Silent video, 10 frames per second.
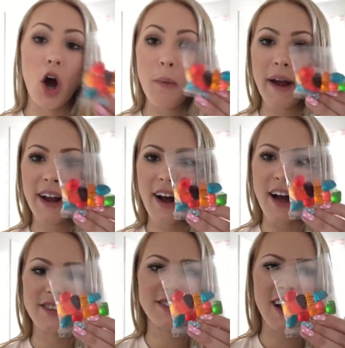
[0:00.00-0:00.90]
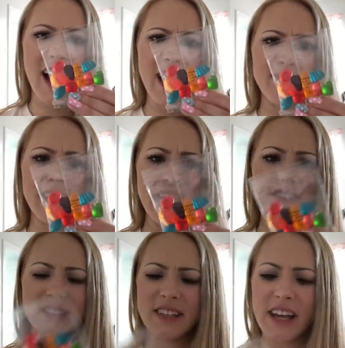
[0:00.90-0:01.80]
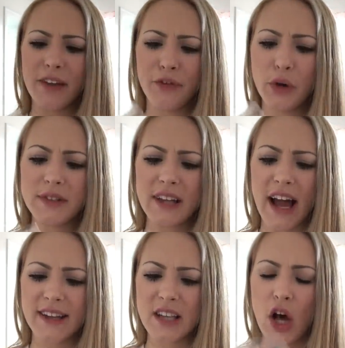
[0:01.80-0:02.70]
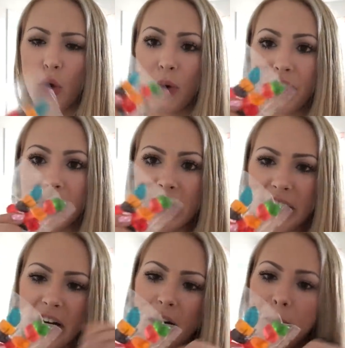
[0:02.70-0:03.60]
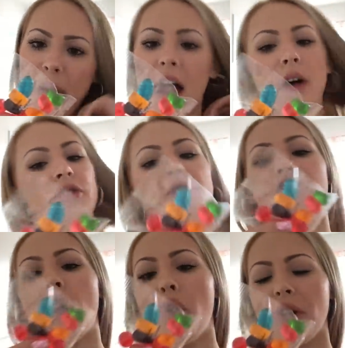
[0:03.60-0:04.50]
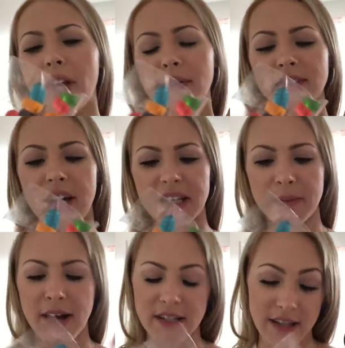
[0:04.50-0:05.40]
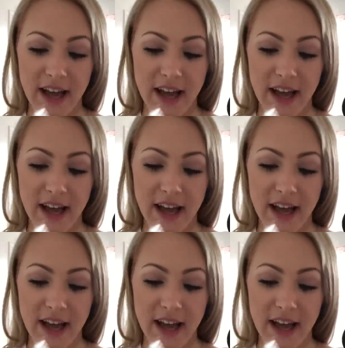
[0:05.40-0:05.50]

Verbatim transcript: Oh my gosh, I have never seen fruit snacks with a clear pouch. Totally was not expecting